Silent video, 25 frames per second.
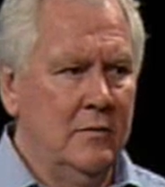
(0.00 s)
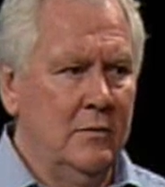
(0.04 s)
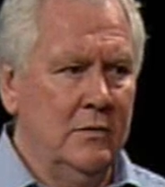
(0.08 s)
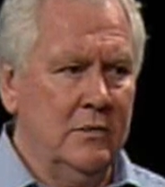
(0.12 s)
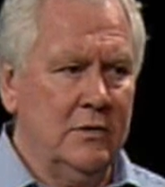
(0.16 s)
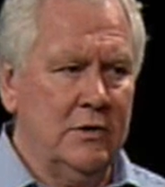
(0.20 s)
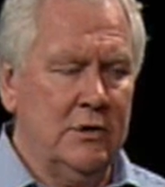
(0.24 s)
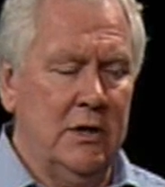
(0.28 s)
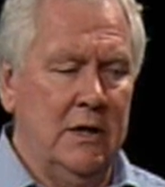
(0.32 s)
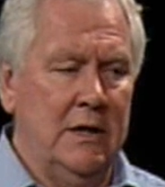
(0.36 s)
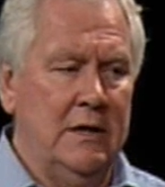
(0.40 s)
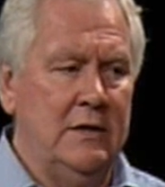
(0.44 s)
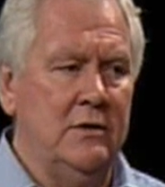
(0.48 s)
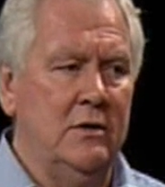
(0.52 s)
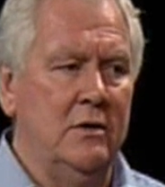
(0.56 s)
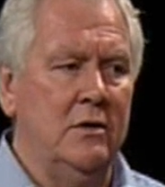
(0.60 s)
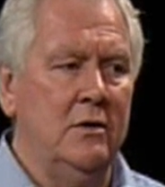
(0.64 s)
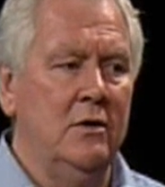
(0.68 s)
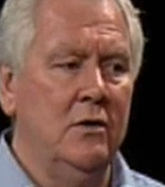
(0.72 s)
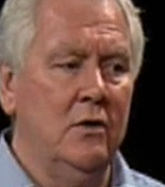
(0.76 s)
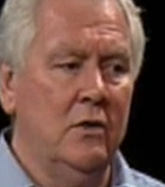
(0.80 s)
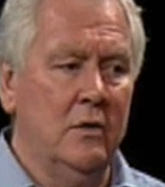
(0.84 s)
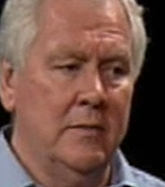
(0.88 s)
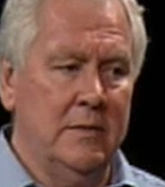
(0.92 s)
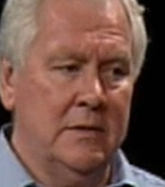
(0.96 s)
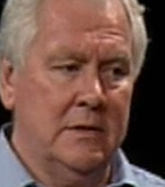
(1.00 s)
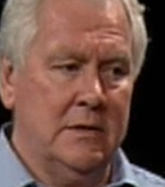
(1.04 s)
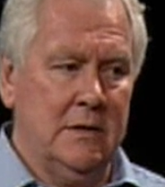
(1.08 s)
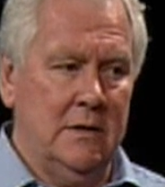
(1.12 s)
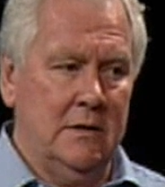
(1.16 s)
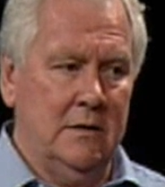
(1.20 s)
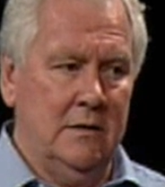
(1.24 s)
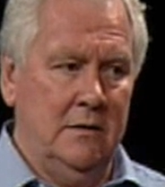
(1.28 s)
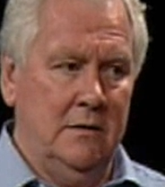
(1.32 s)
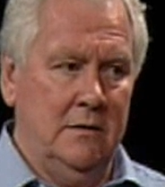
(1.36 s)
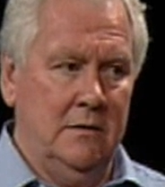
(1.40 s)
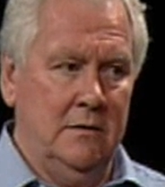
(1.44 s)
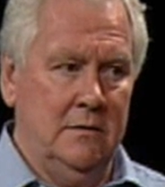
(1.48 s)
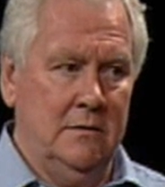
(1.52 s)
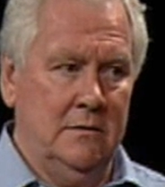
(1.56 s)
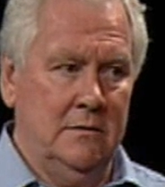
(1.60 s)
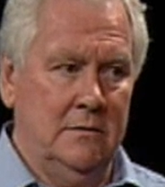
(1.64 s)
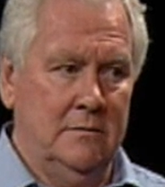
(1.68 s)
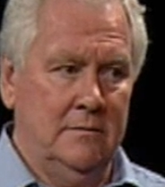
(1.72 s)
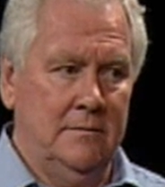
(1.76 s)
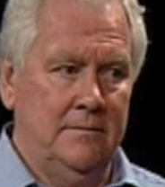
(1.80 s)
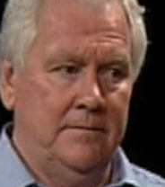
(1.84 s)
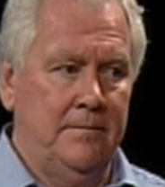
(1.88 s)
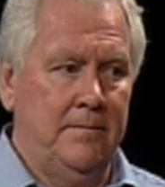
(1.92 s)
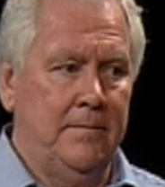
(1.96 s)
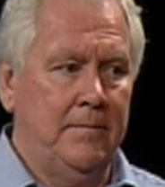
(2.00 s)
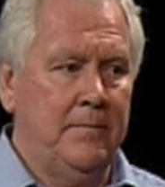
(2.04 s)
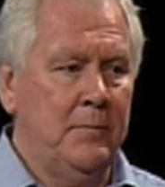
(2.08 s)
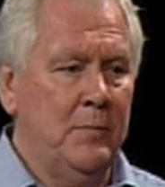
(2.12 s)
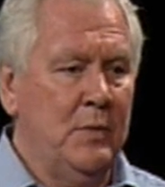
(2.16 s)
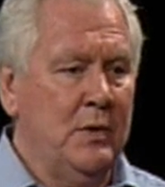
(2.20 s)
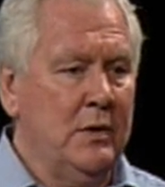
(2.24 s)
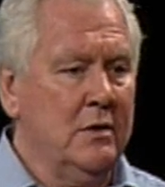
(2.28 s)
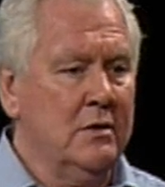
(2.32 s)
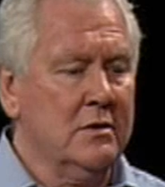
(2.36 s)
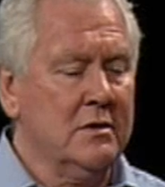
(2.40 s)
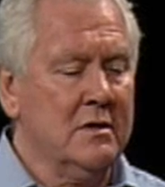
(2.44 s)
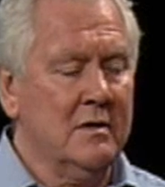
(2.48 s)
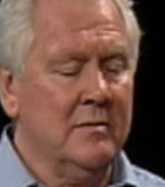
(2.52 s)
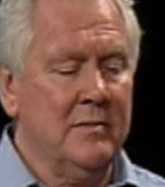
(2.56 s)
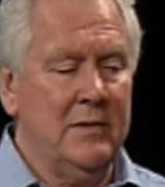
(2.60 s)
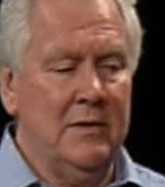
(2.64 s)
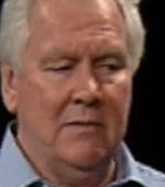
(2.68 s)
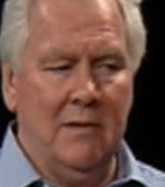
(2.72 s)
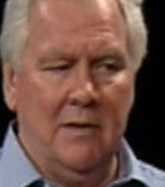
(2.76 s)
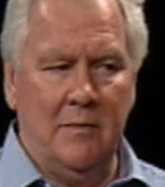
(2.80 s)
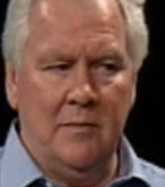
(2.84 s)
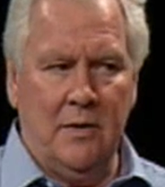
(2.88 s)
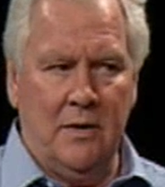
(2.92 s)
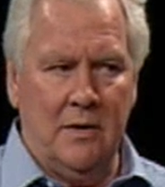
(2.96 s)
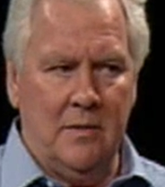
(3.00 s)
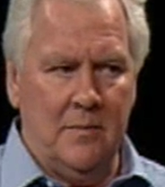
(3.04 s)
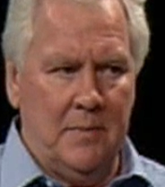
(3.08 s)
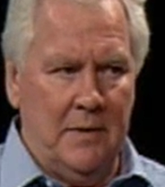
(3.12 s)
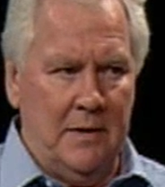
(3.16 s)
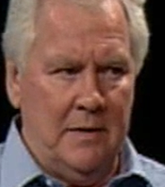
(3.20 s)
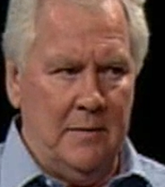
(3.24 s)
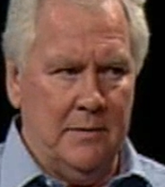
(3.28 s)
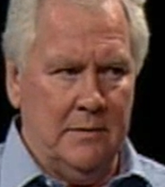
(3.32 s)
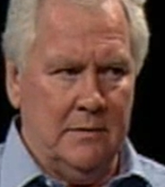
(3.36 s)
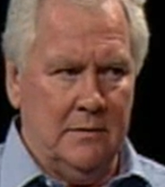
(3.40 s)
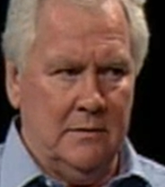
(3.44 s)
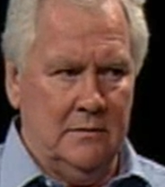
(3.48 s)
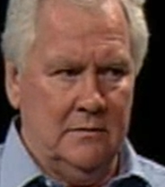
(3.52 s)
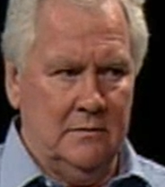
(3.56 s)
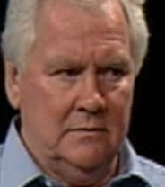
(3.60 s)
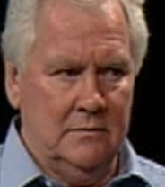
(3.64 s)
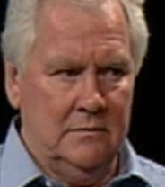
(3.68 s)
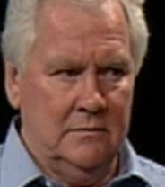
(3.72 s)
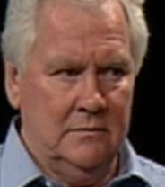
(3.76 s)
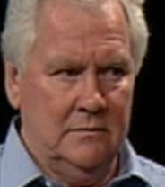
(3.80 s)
will change enormously because it'll be run by the people.